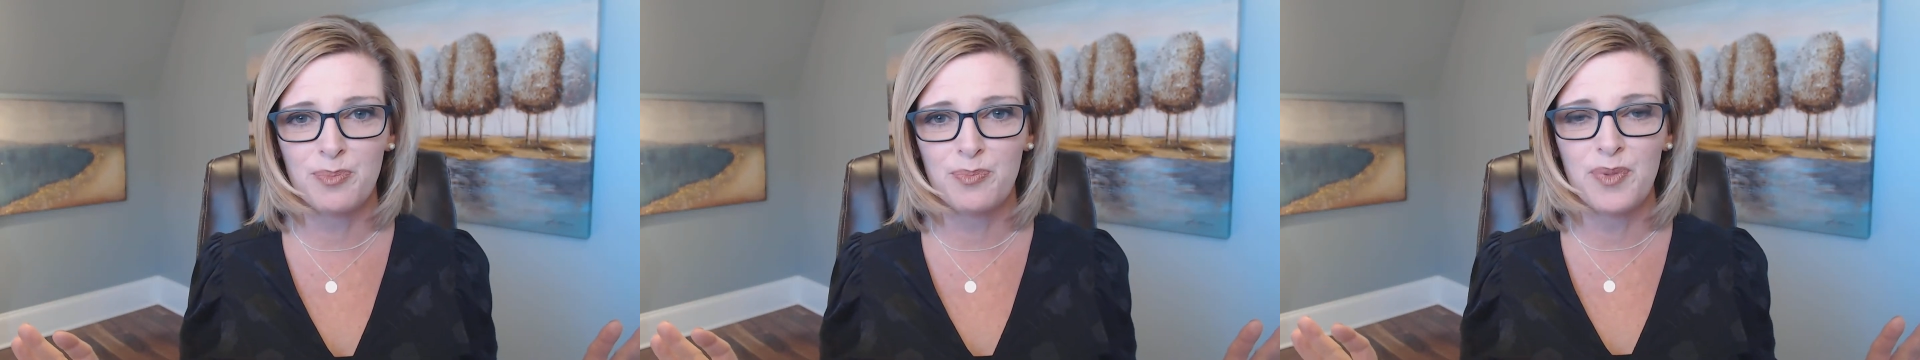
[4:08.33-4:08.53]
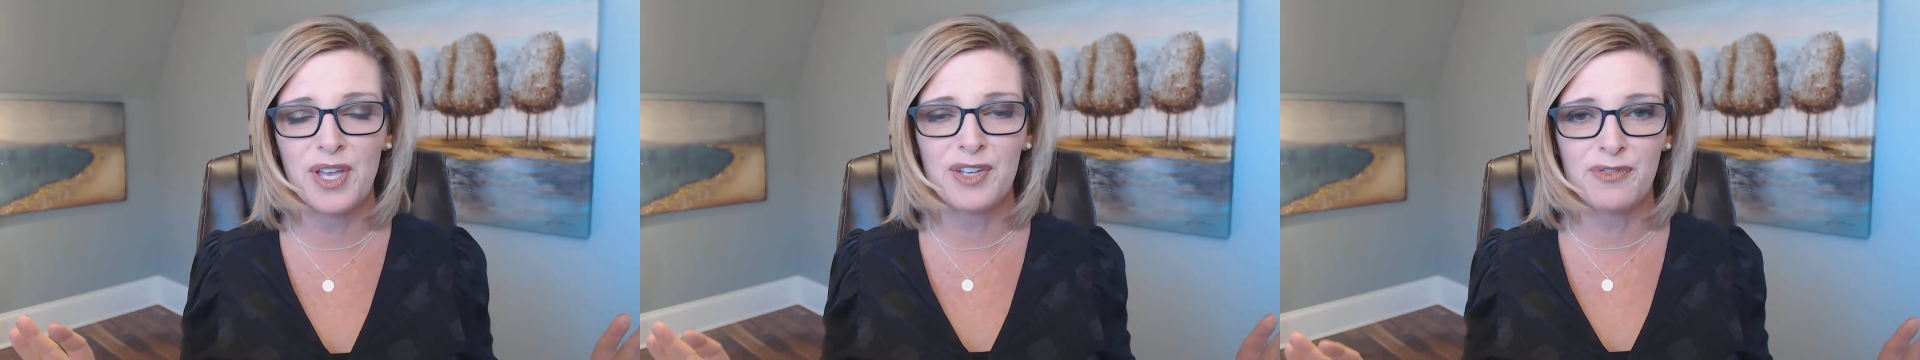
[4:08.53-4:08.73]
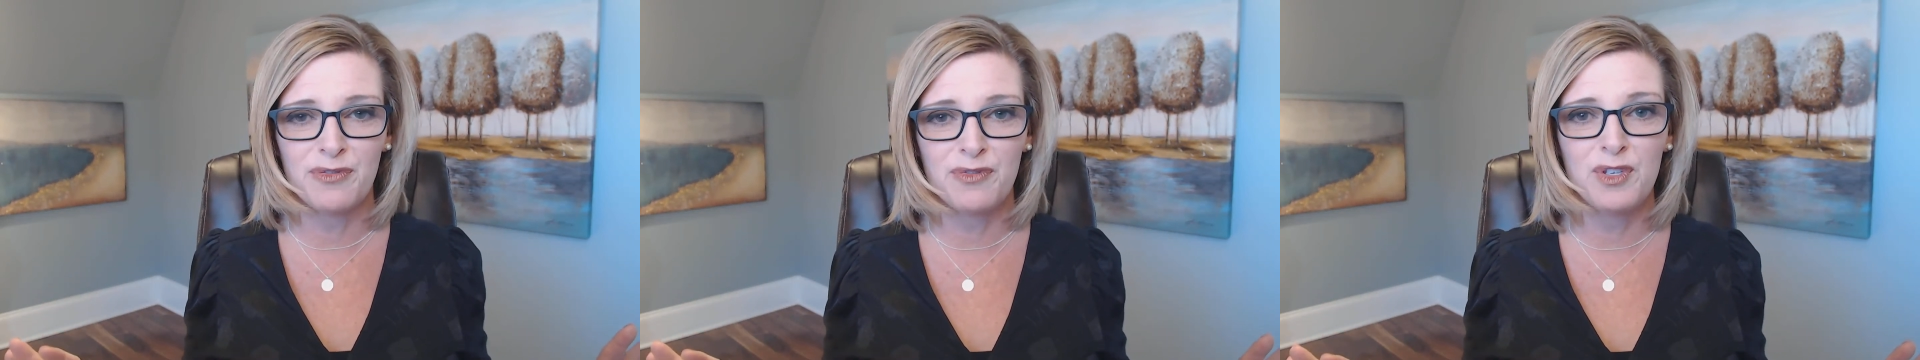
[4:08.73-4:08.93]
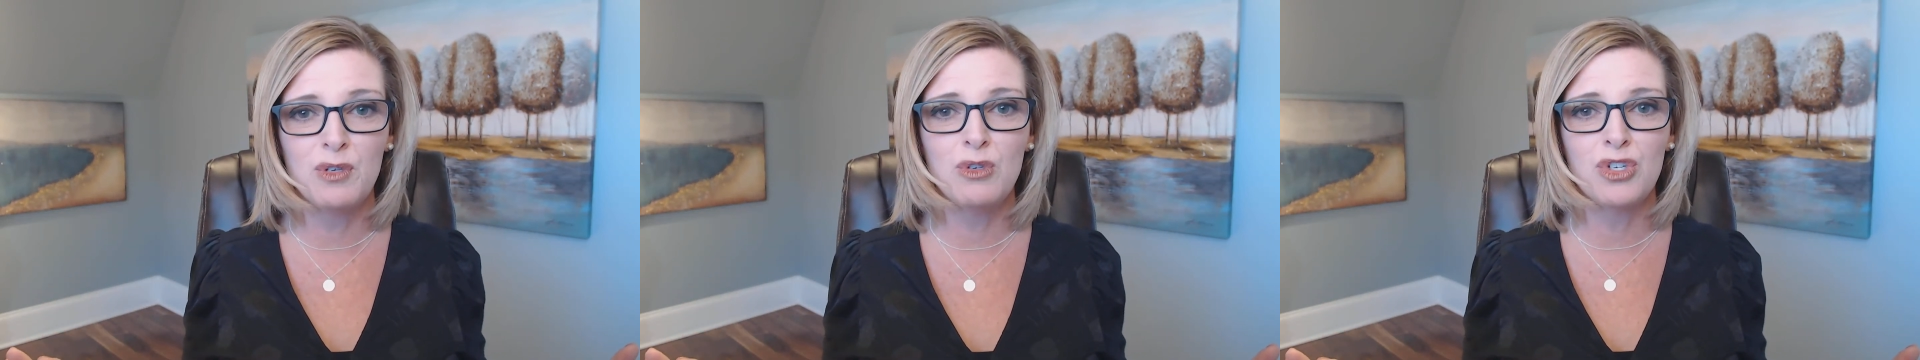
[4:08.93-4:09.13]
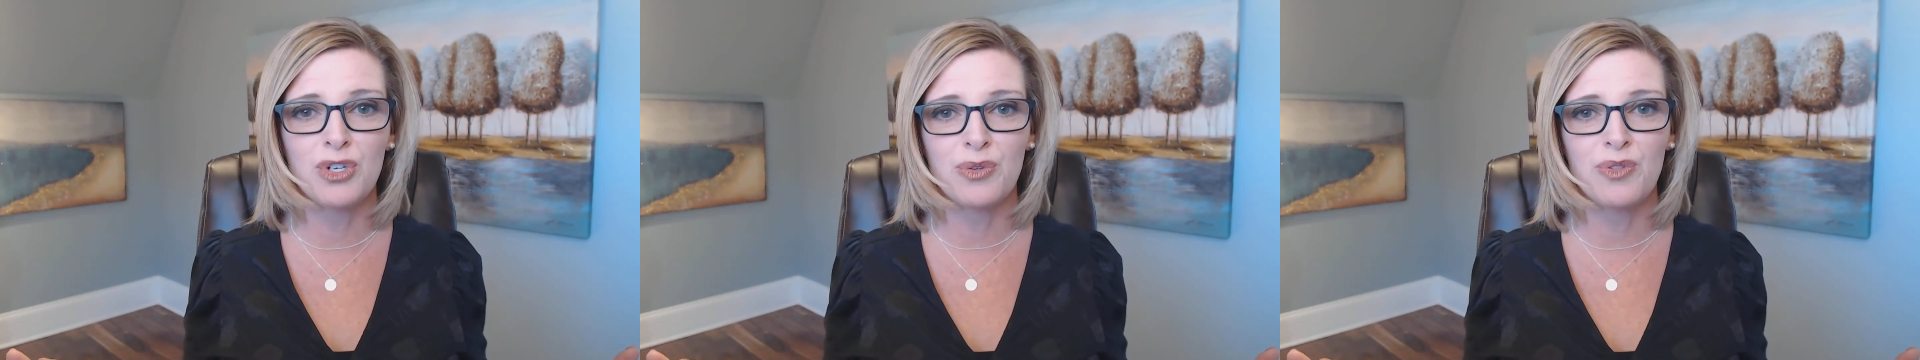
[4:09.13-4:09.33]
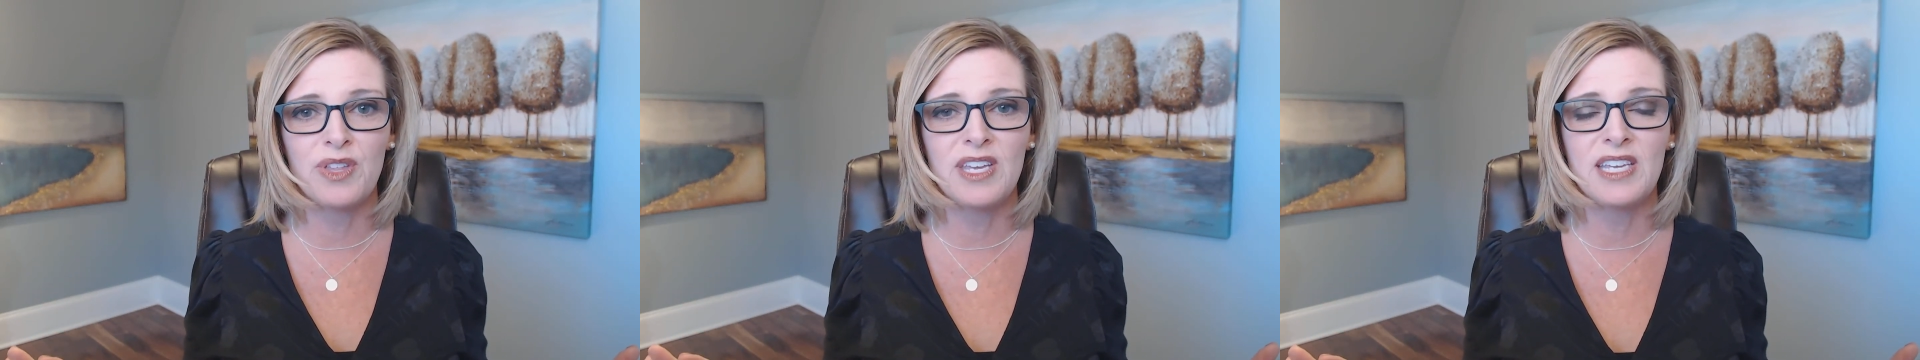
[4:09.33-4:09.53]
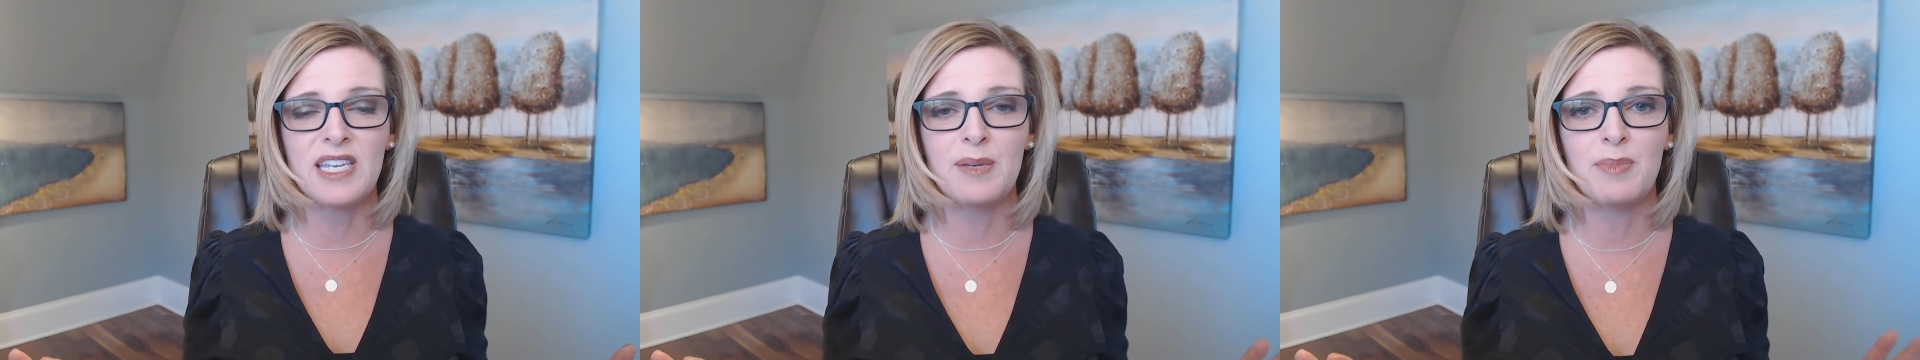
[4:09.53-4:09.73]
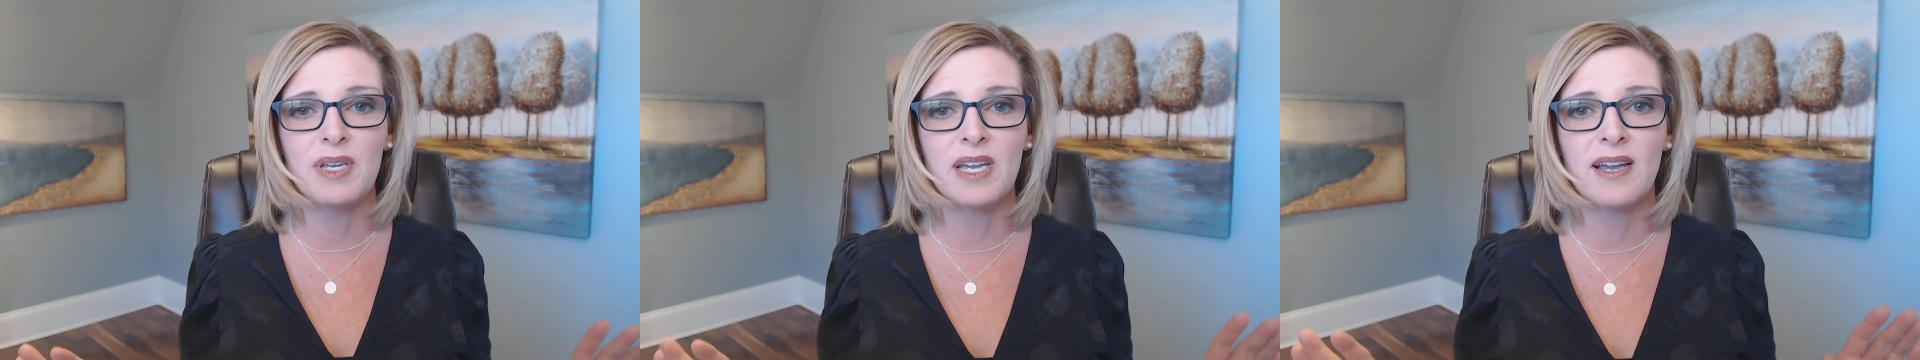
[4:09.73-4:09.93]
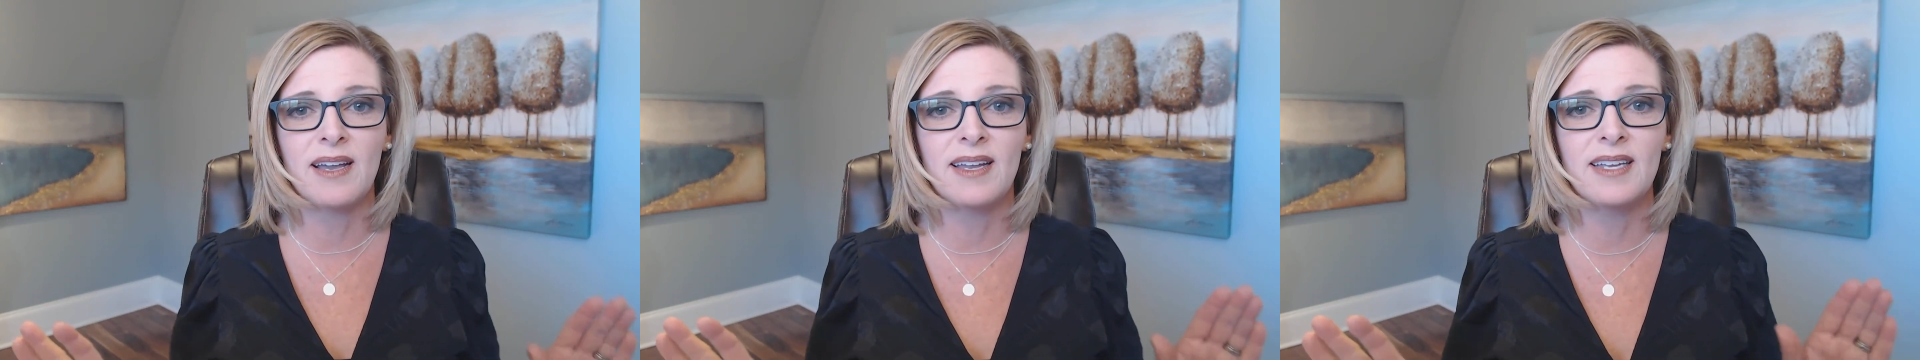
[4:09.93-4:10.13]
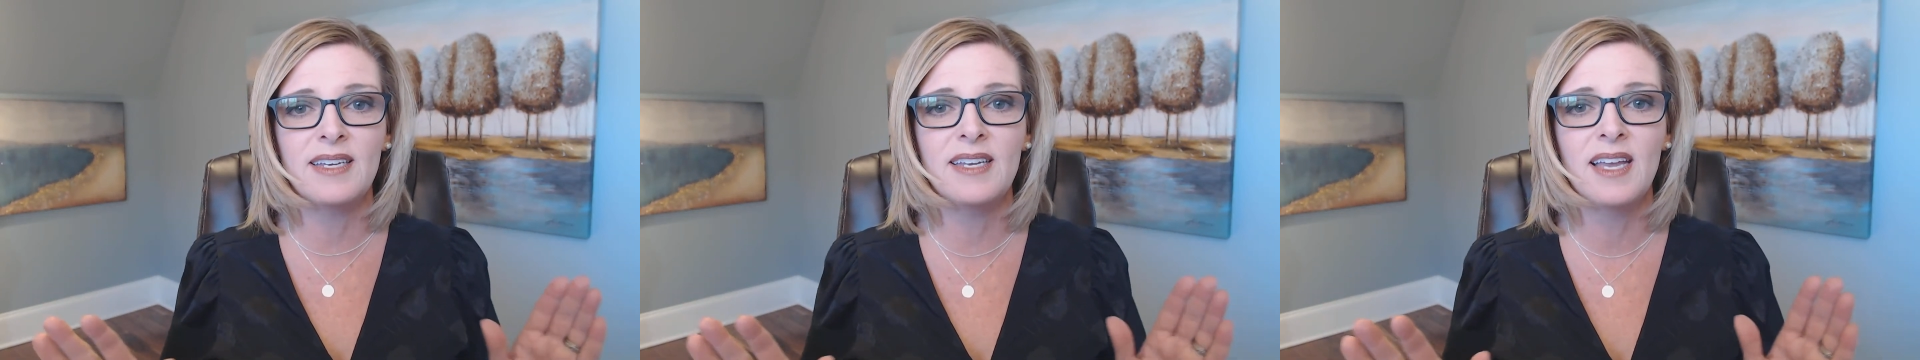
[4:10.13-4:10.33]
and future thinking
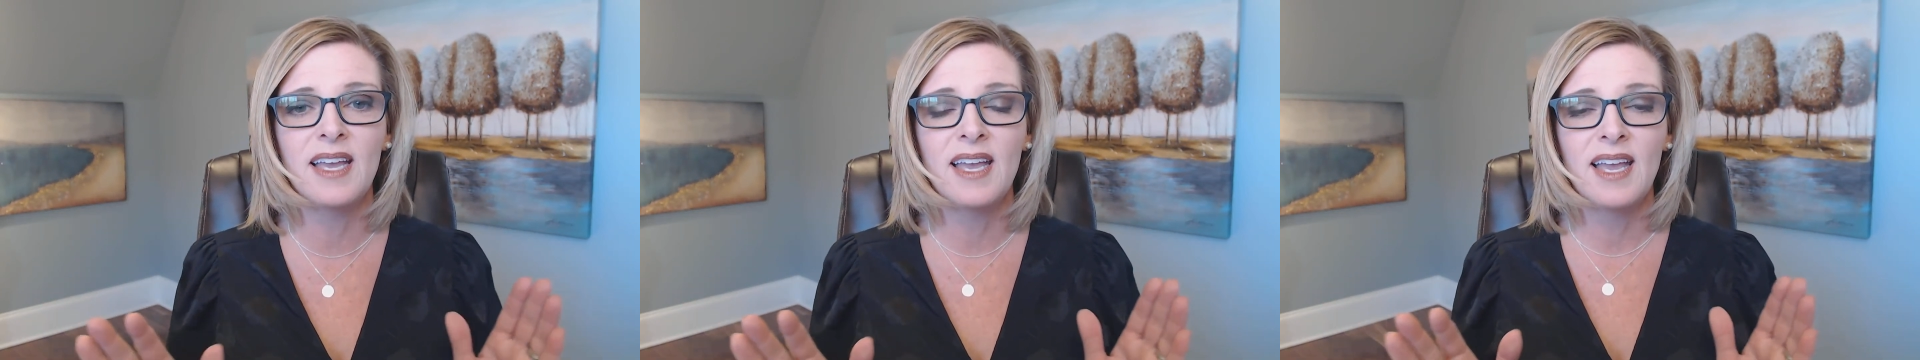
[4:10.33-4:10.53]
behind